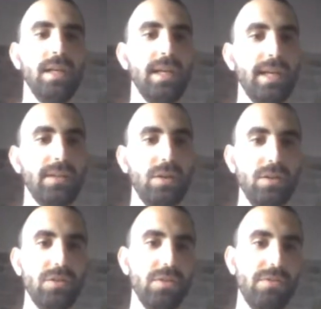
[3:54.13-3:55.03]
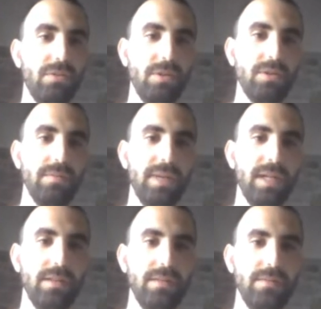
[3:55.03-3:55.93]
And also for
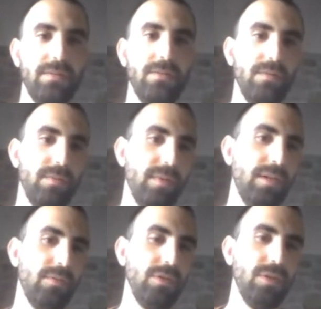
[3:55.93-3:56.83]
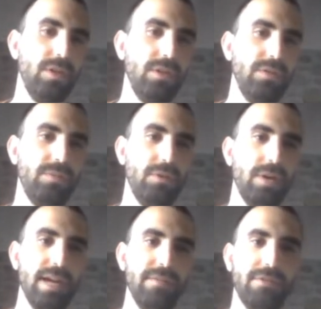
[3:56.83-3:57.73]
AutoML, there was a lot of
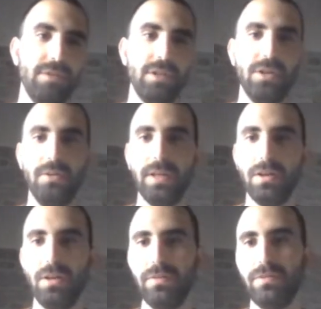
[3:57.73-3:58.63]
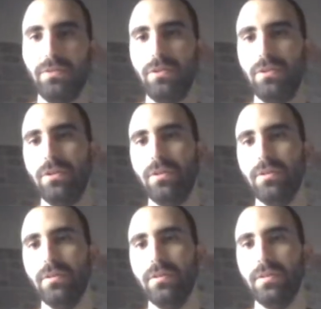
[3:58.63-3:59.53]
more effort going on
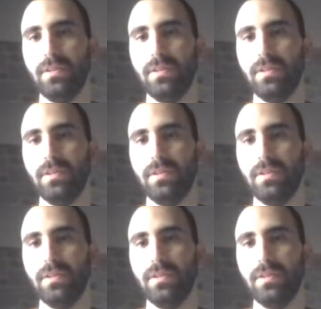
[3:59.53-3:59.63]
for